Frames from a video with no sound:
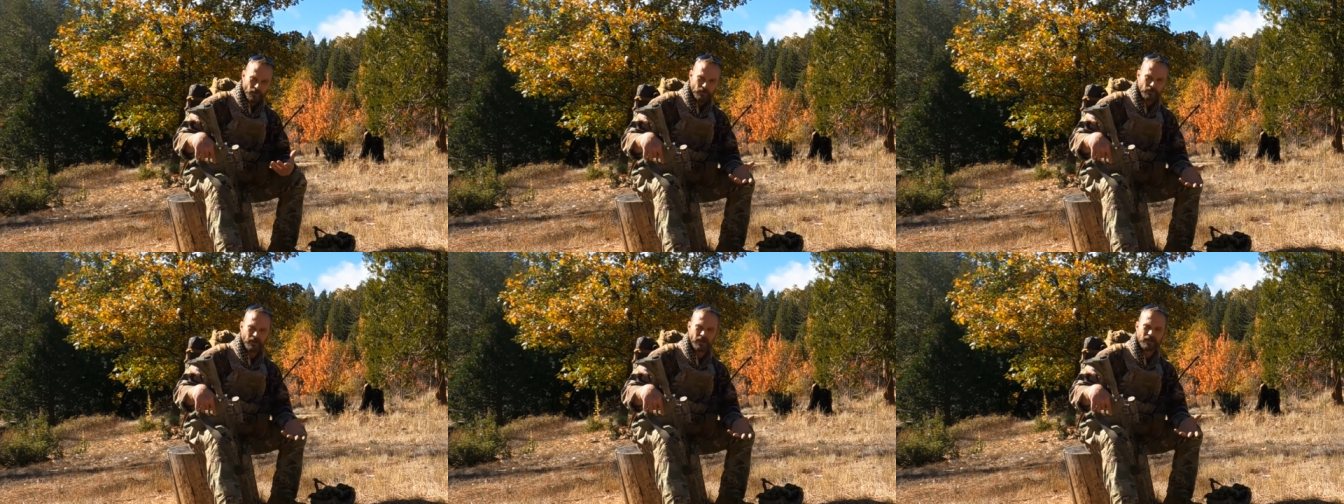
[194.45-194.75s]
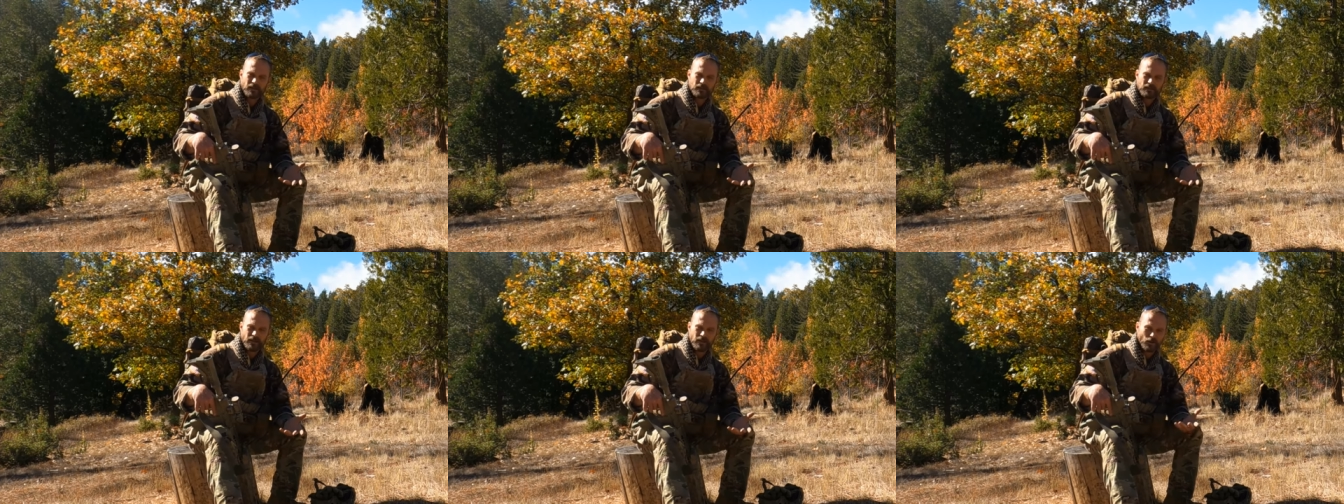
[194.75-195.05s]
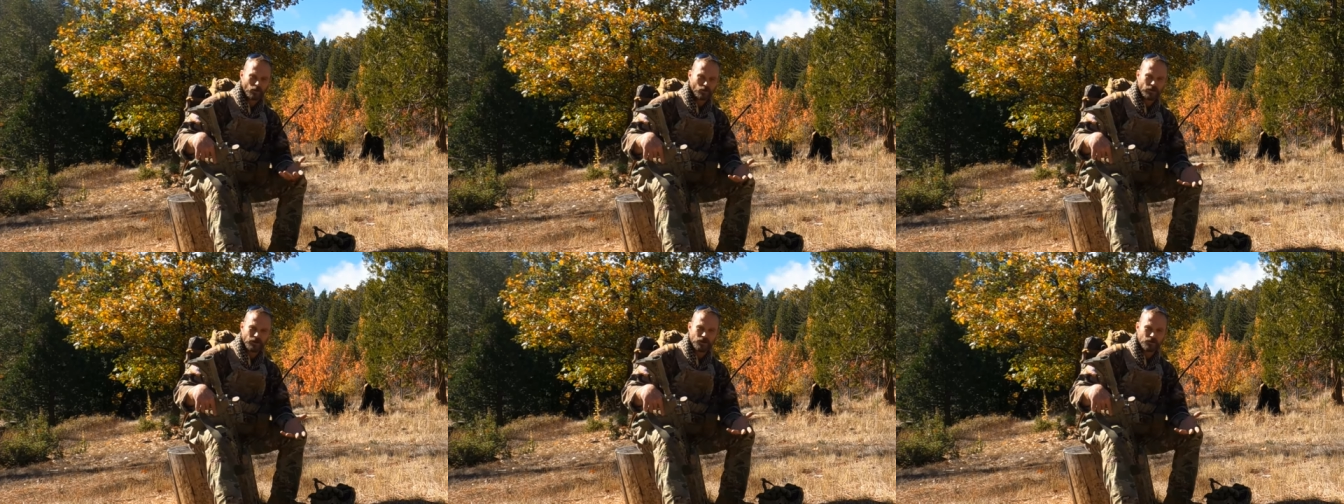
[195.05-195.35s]
things that
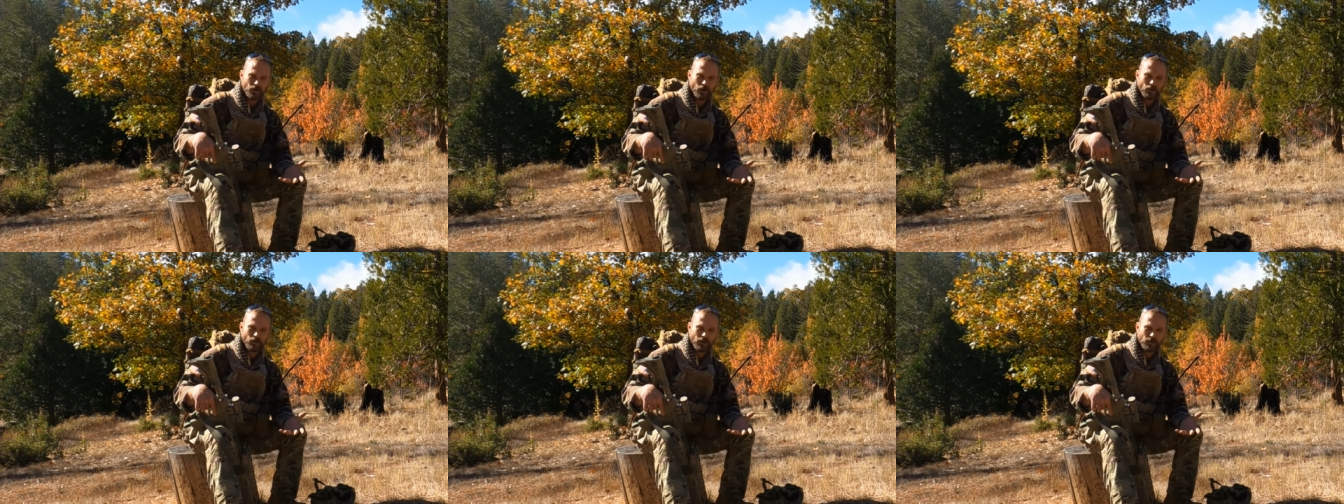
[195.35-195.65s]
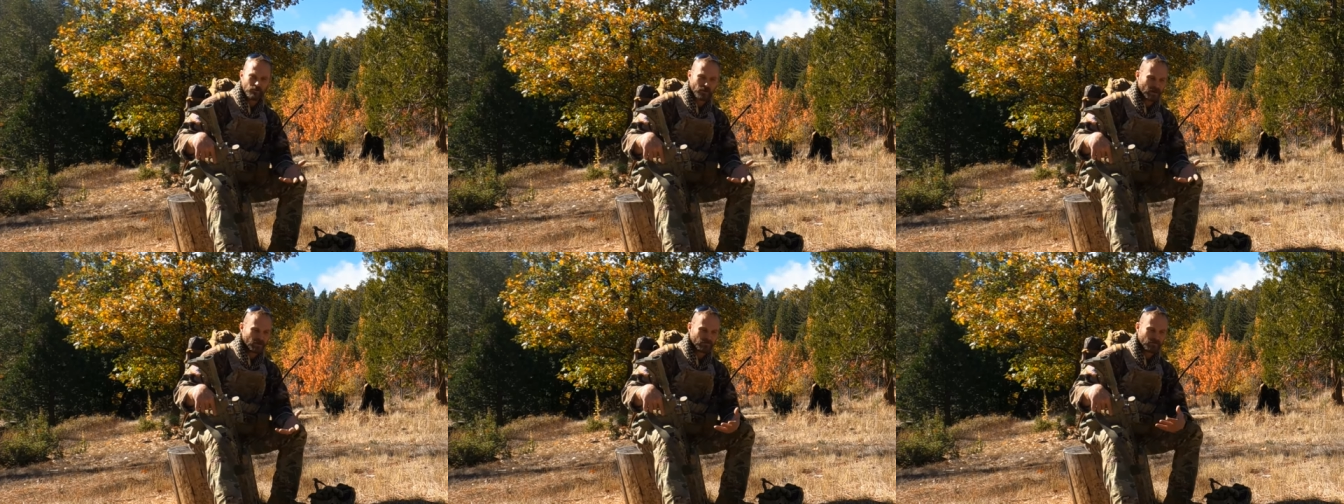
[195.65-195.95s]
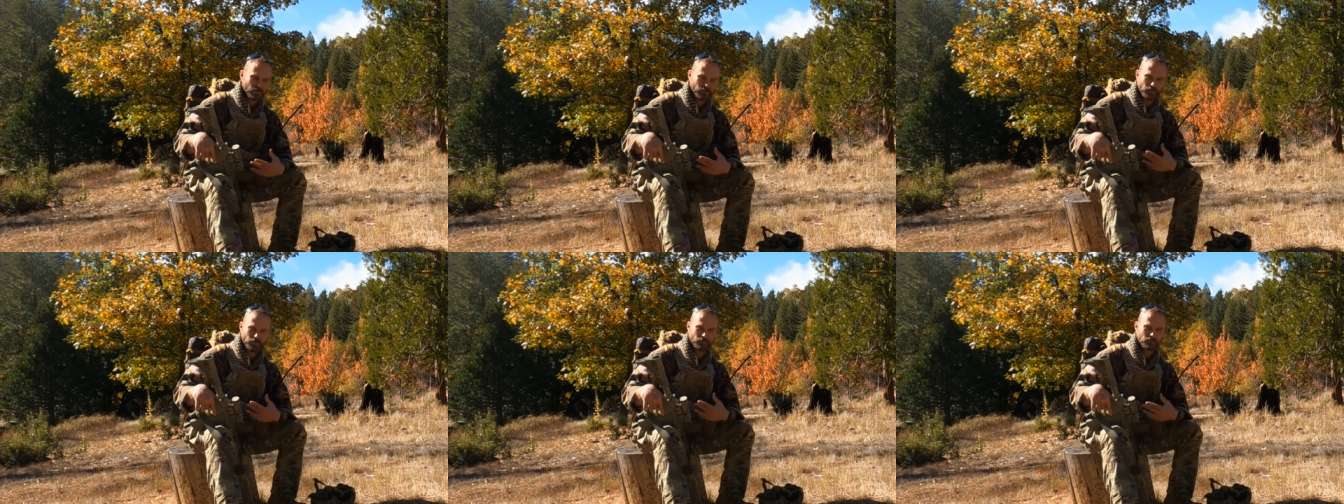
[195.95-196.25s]
only show up
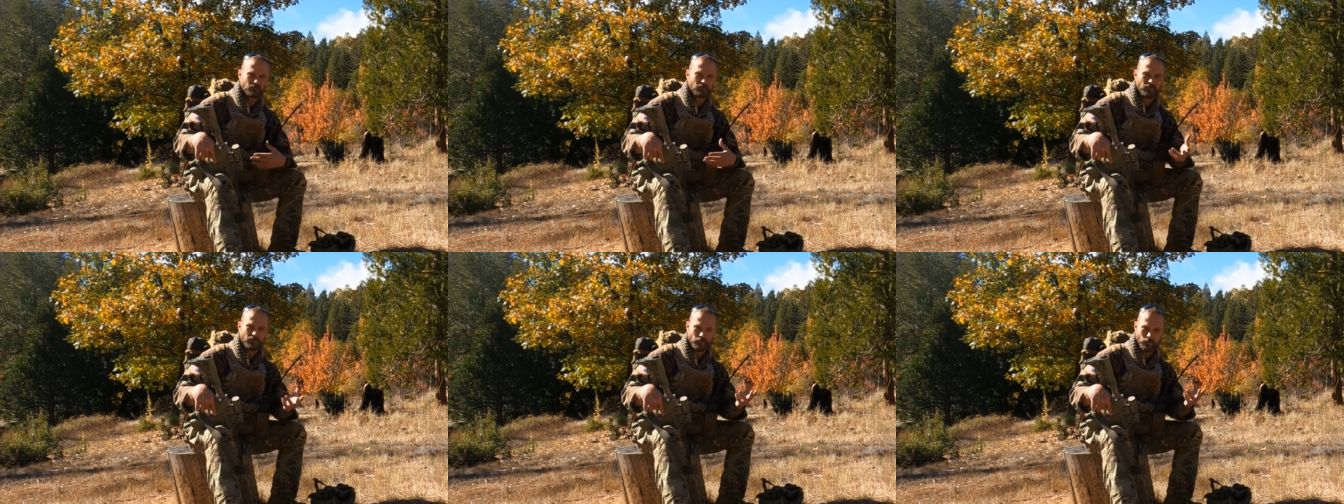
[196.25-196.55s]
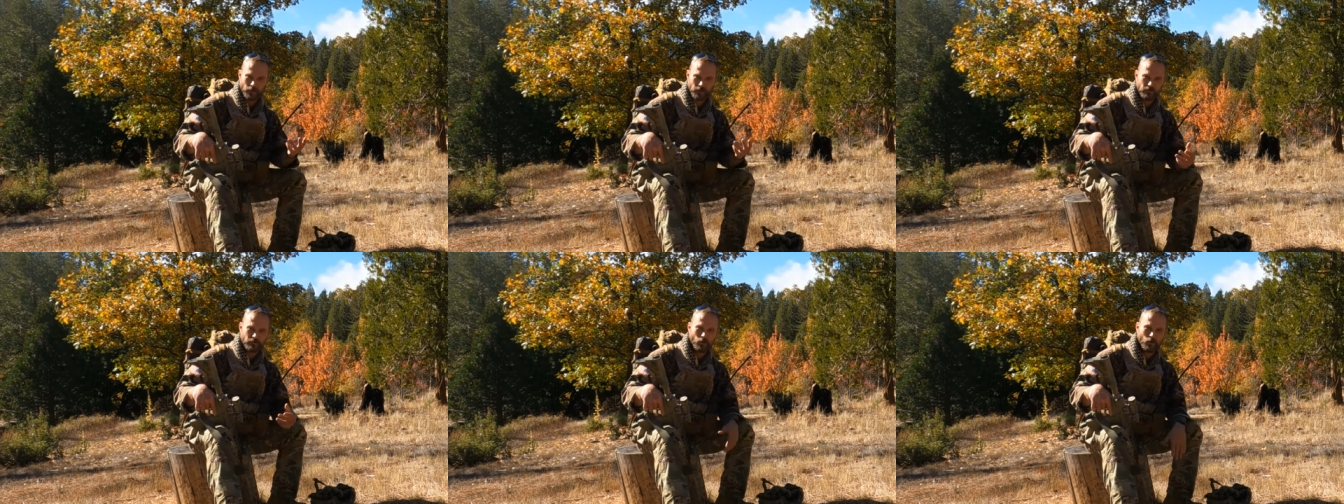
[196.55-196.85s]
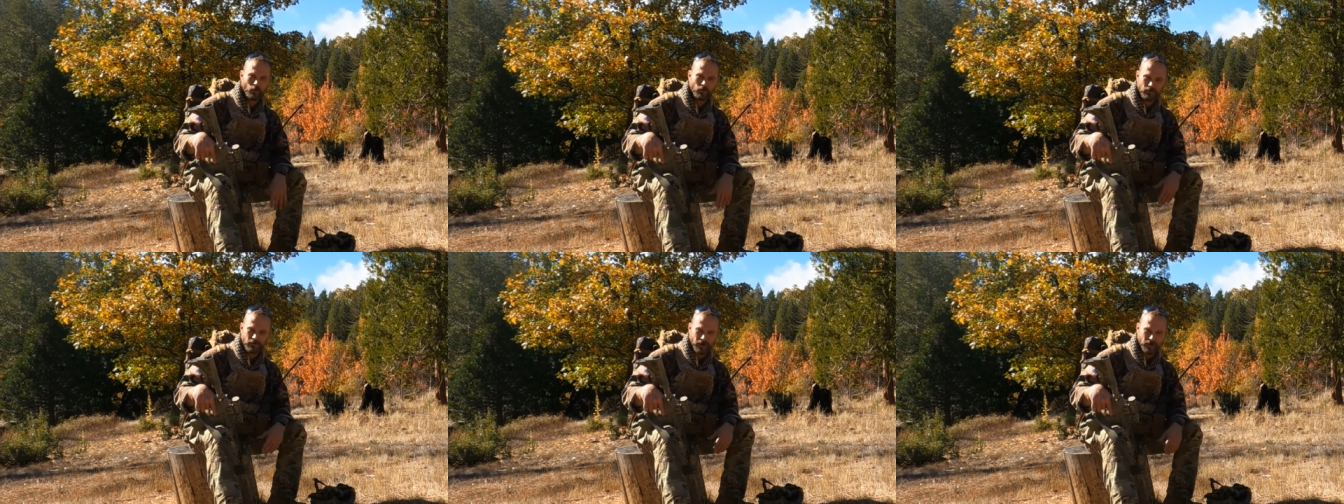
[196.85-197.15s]
after 3,
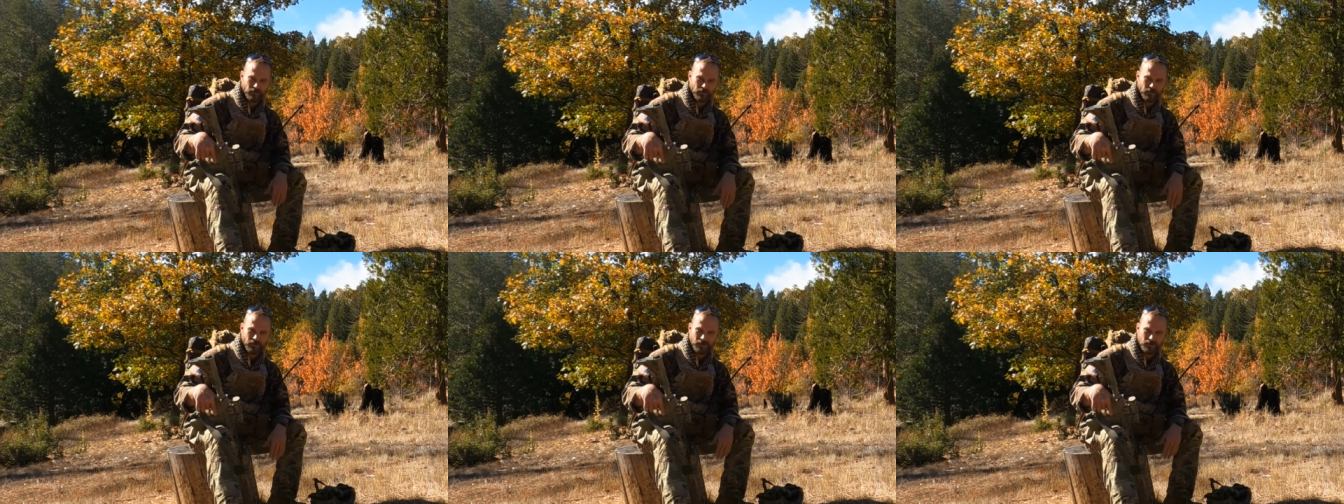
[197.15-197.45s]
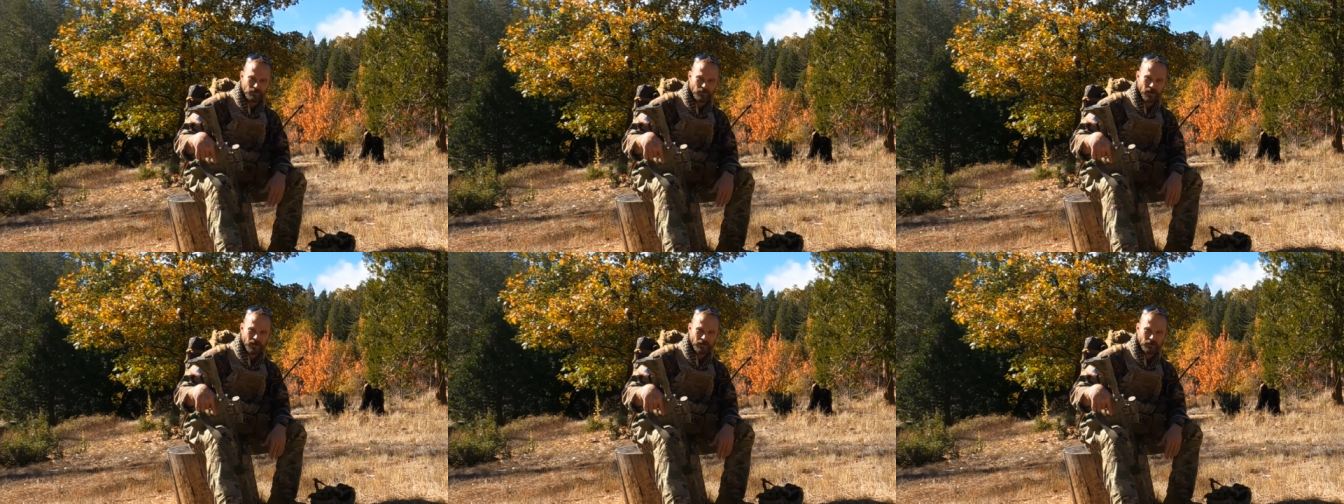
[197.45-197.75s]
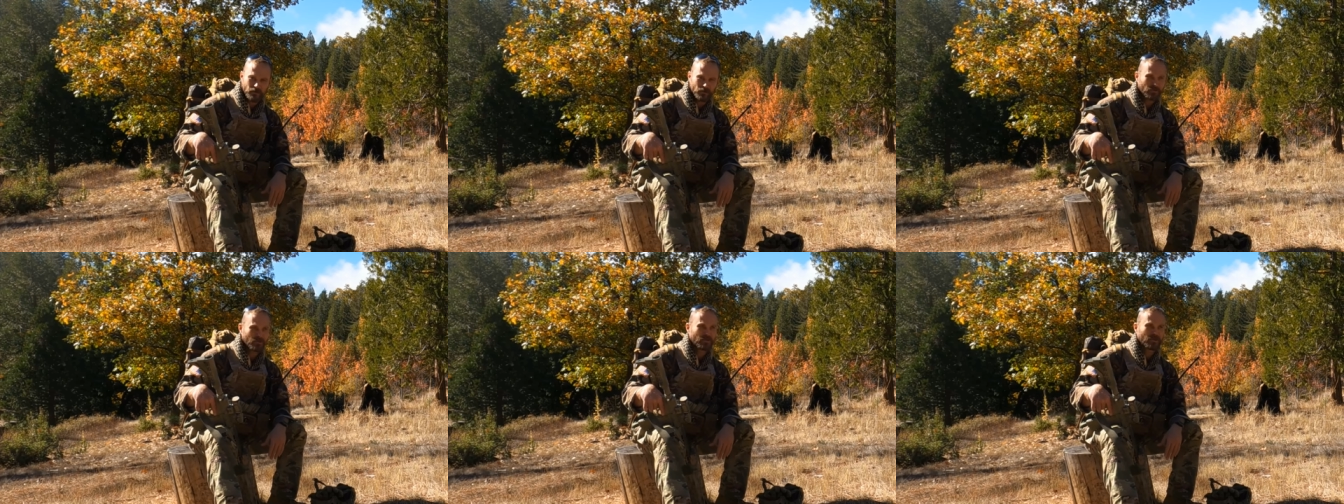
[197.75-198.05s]
4, 5, 6
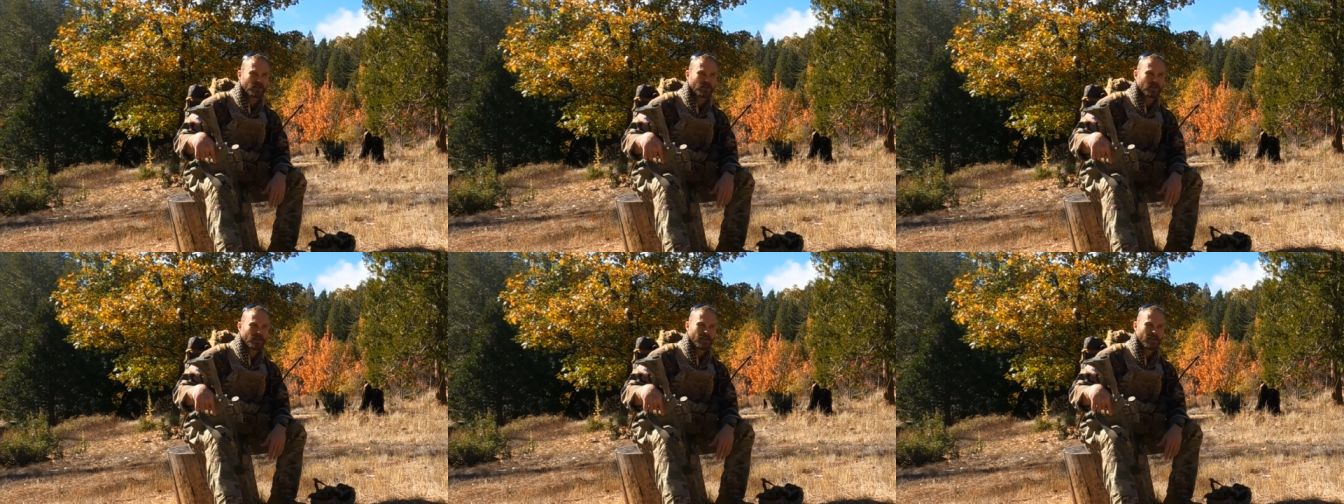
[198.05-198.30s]
miles,